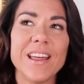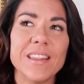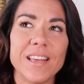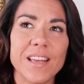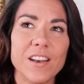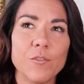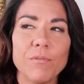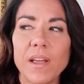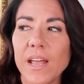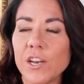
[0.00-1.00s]
and then
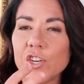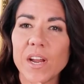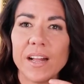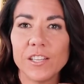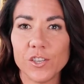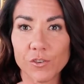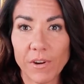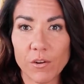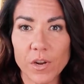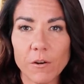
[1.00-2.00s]
create a challenge
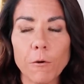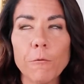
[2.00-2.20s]
around it.